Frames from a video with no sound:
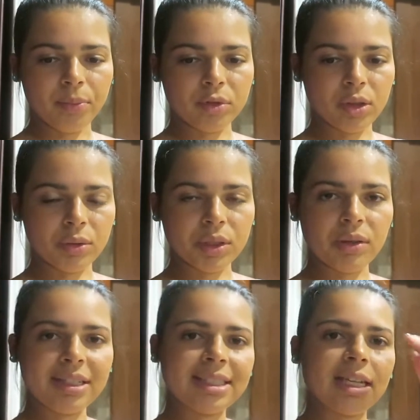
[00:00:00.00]
So there was
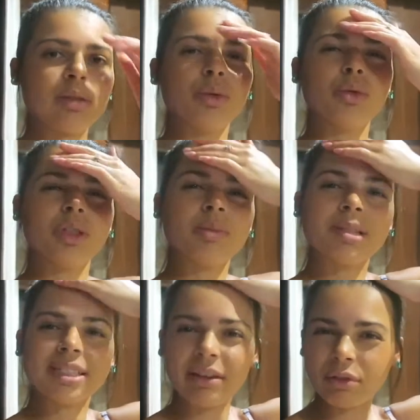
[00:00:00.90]
only 6 horses
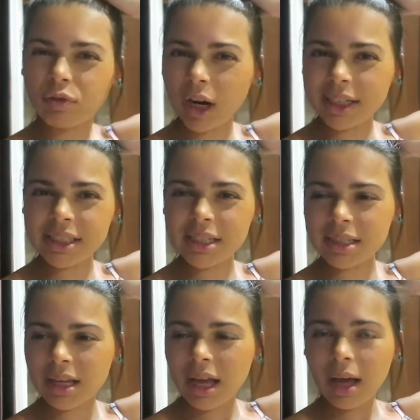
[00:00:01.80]
but 7
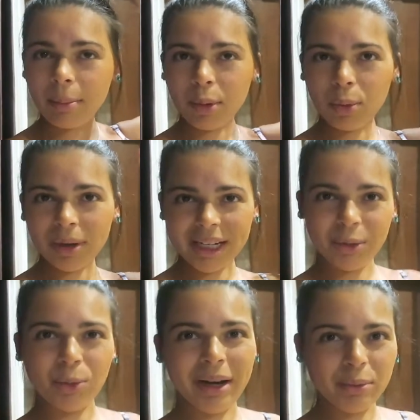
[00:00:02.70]
riders. But all in
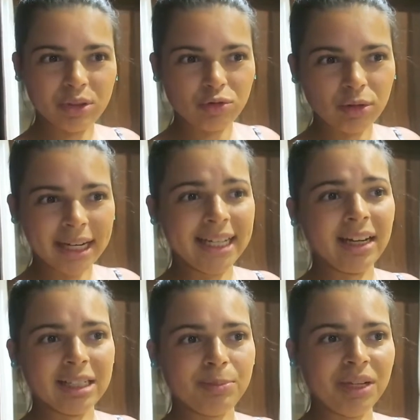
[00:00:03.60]
all, it was a really
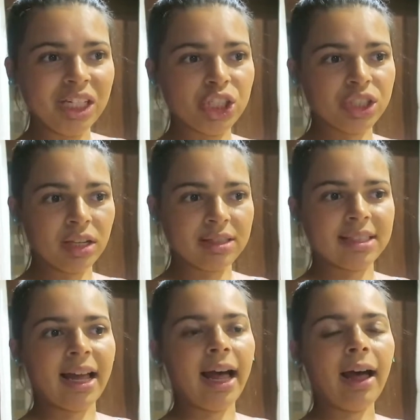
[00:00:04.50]
nice beach
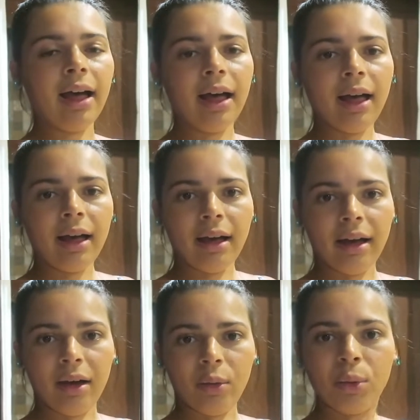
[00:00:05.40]
sunset
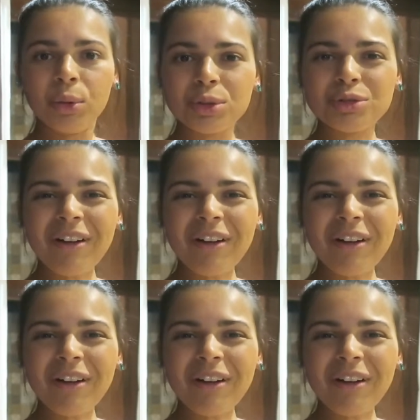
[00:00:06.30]
horse